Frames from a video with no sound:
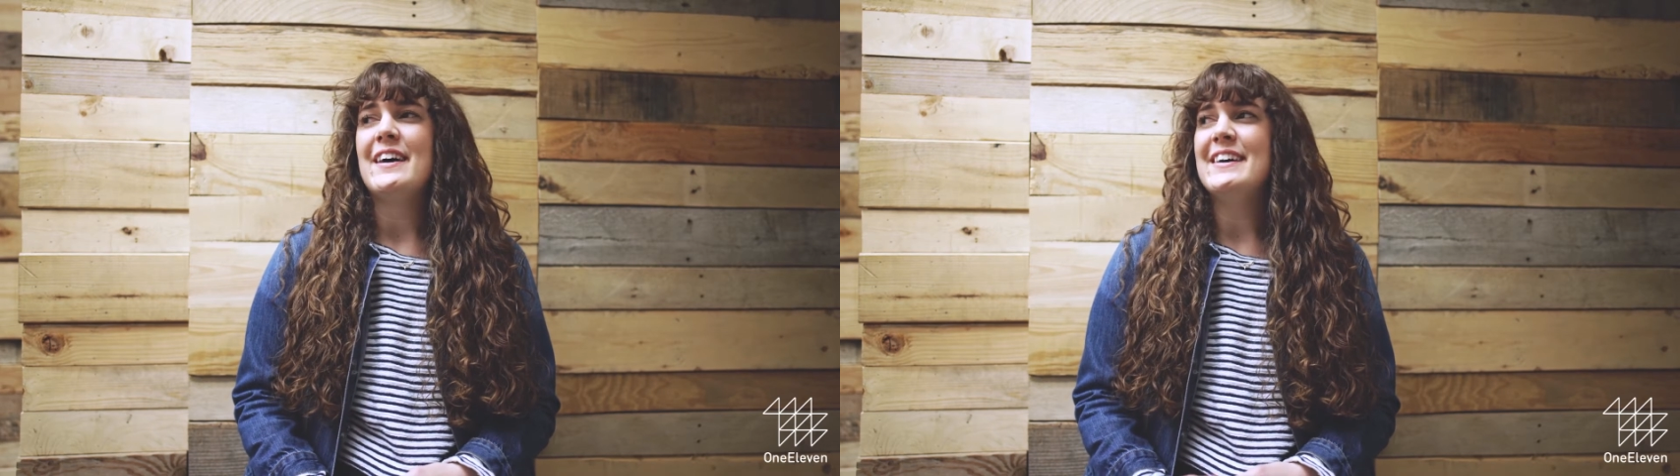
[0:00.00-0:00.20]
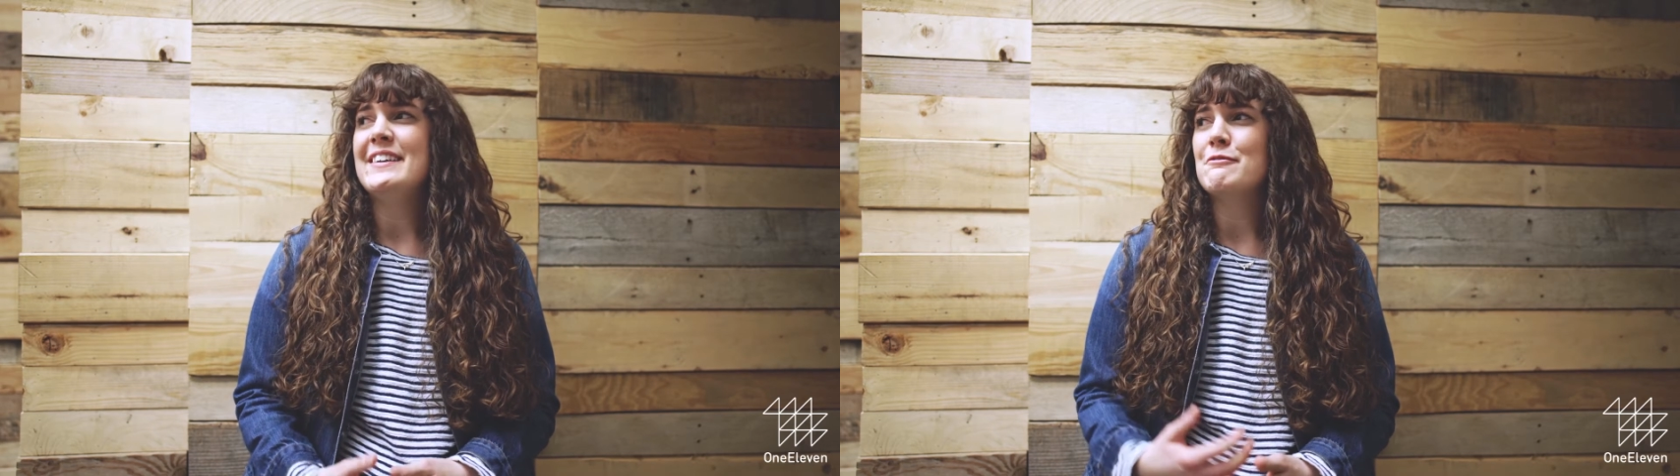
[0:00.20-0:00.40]

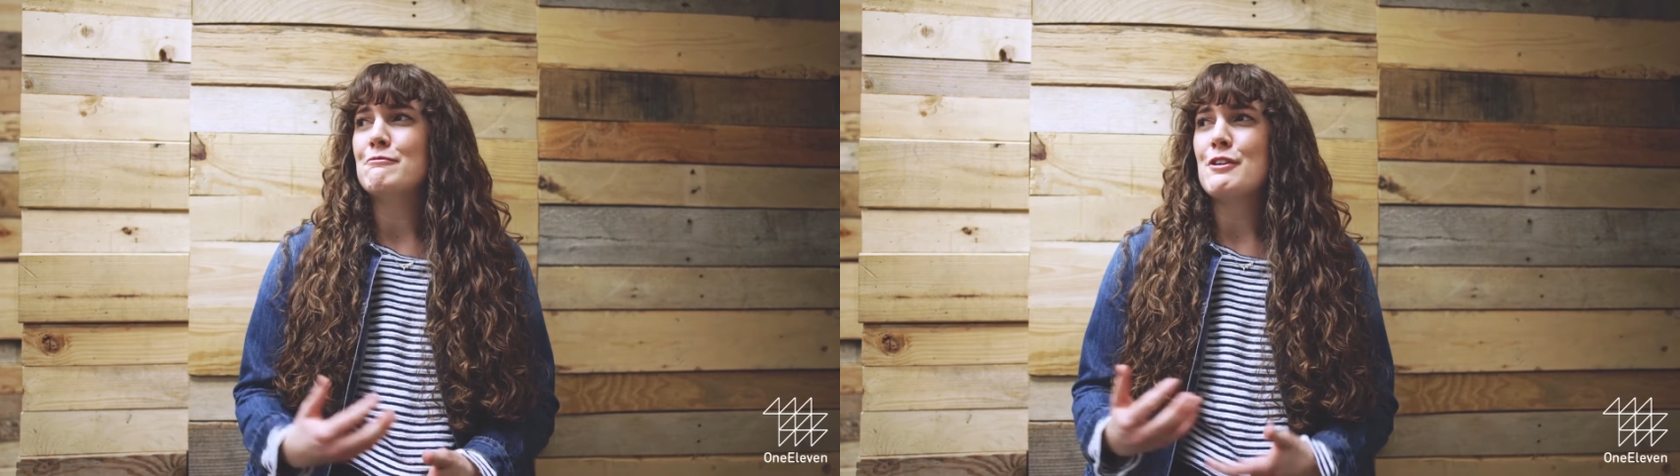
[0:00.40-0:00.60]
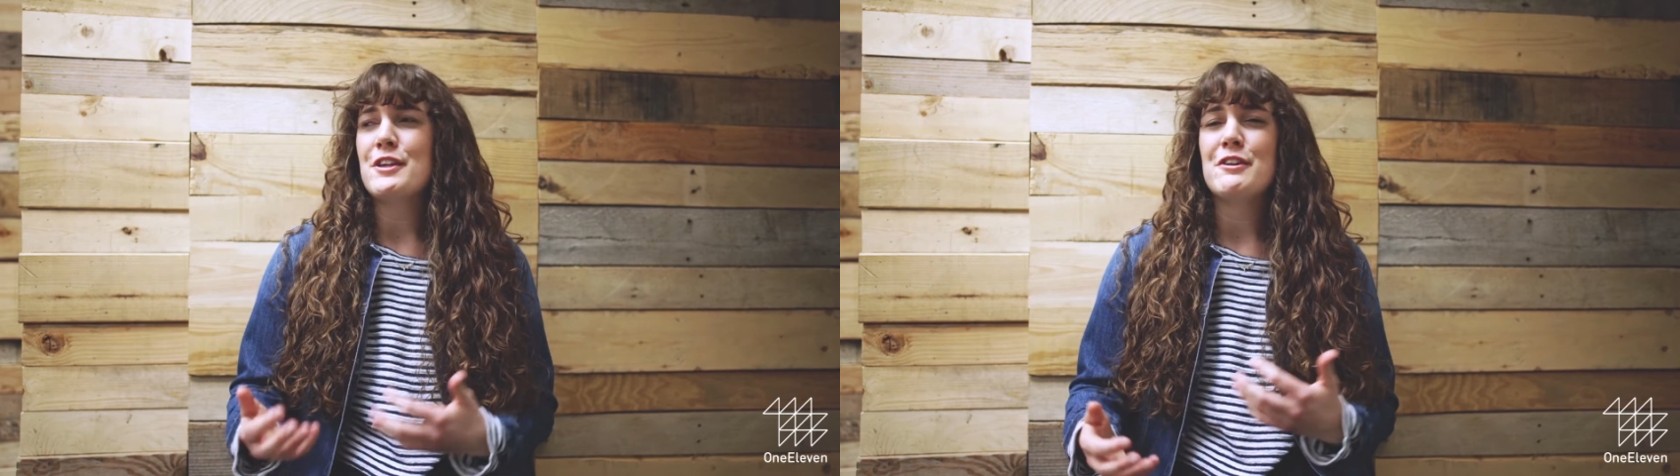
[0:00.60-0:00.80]

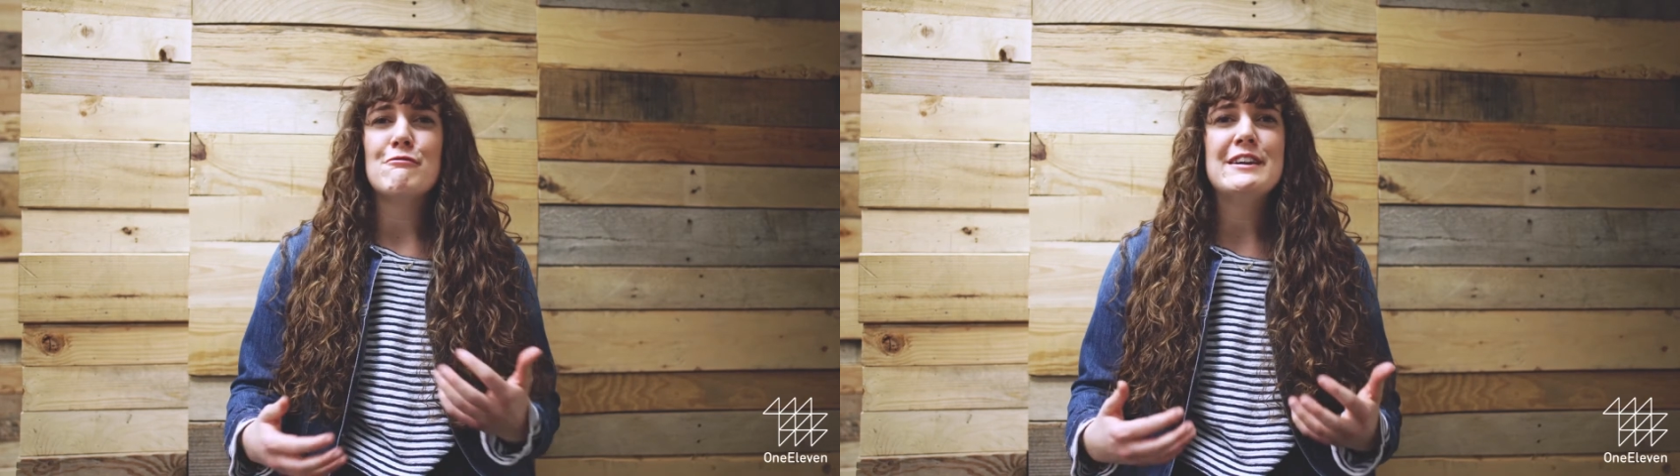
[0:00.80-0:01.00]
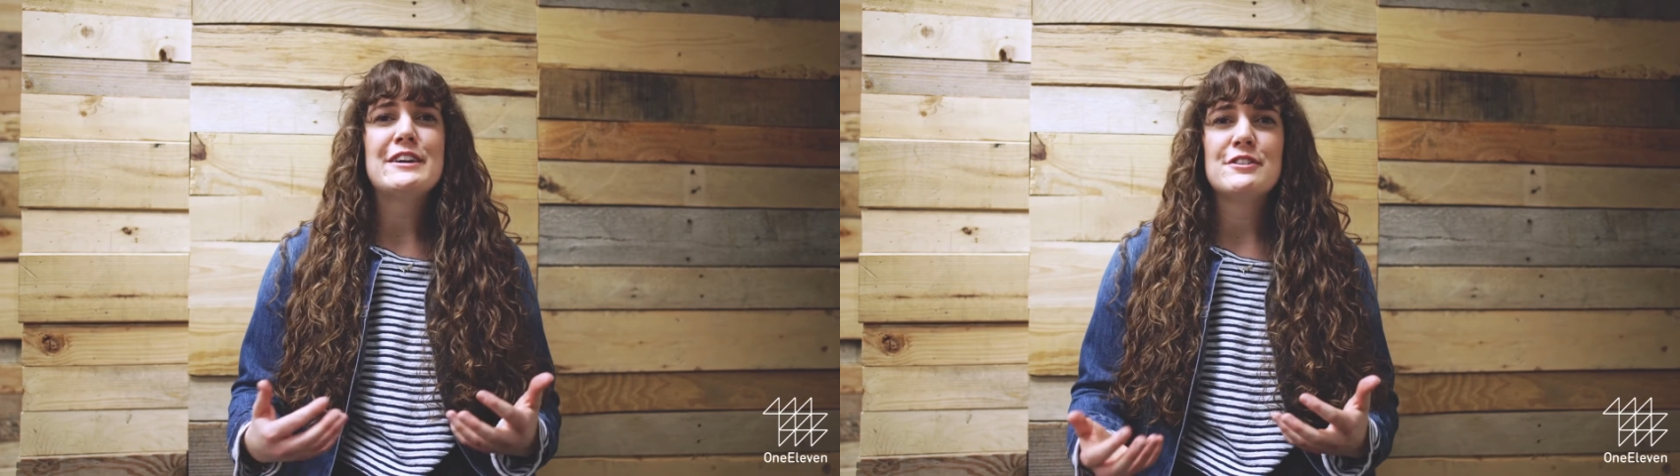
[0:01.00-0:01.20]
and within
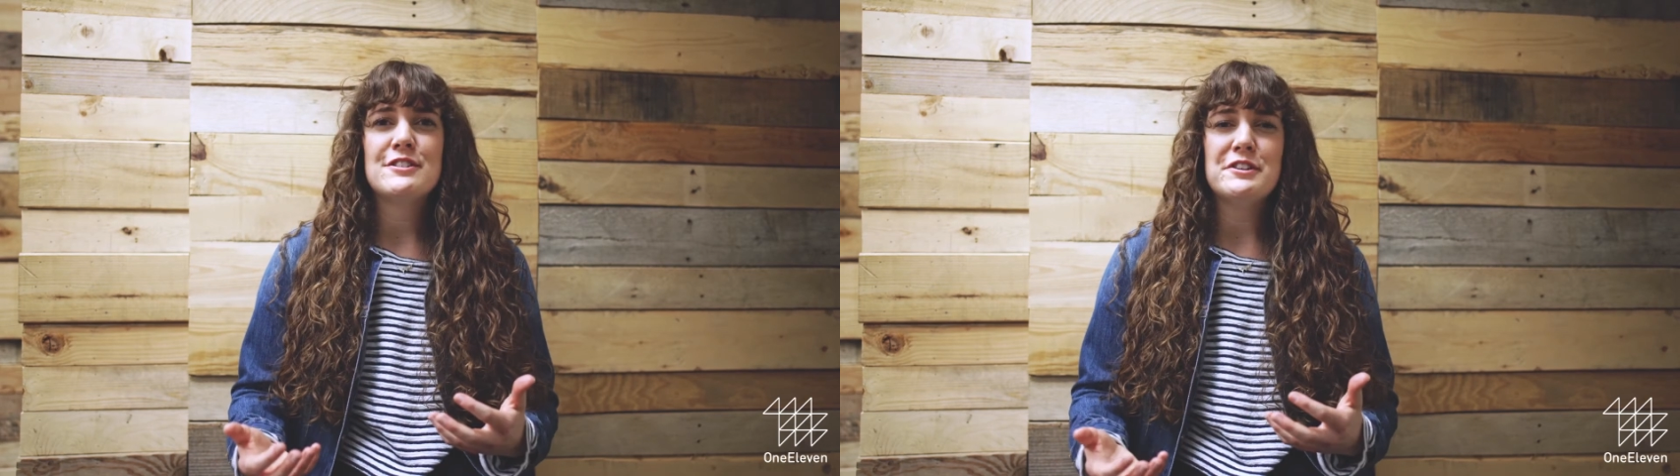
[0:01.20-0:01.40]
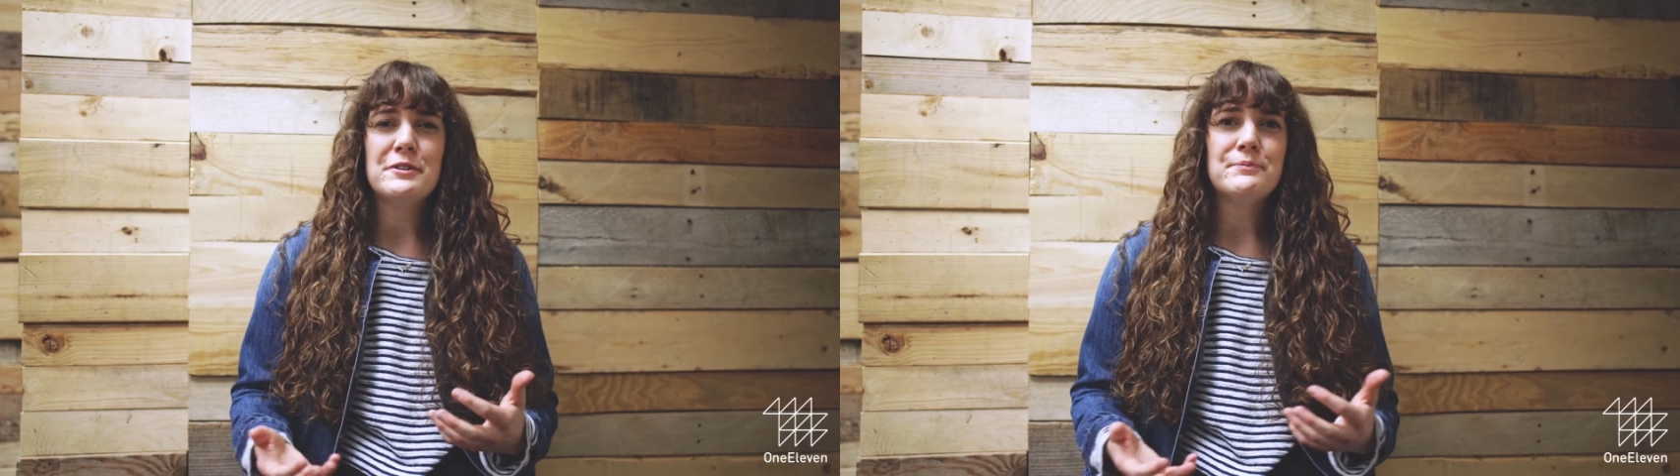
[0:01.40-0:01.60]
a week or
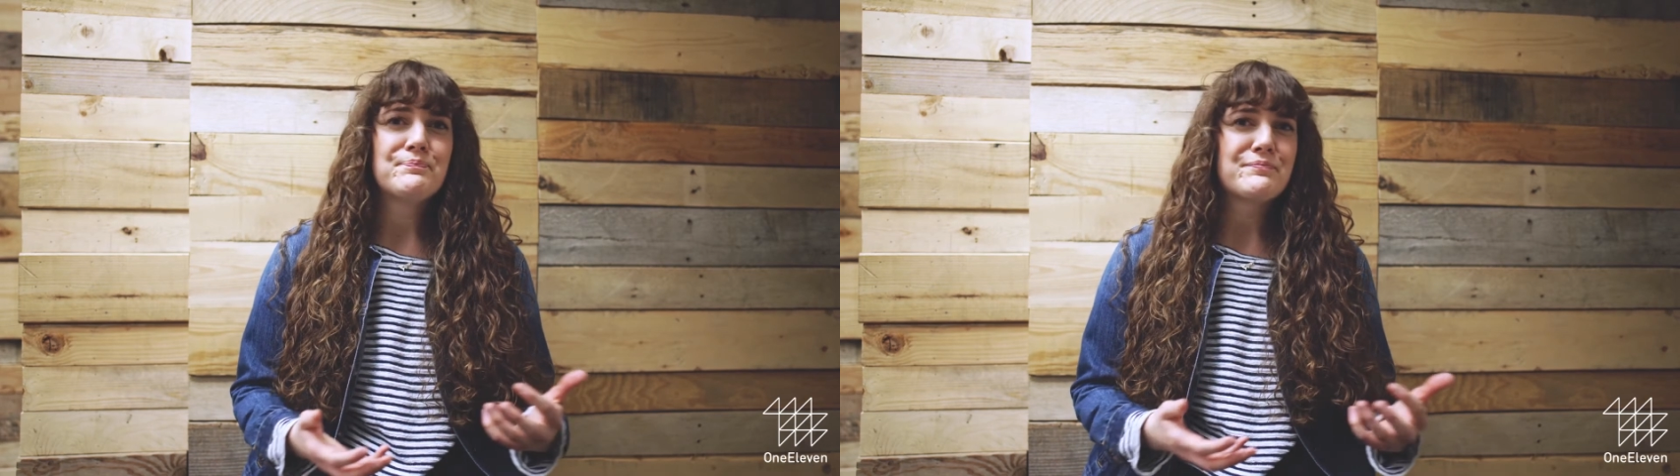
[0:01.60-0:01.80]
two,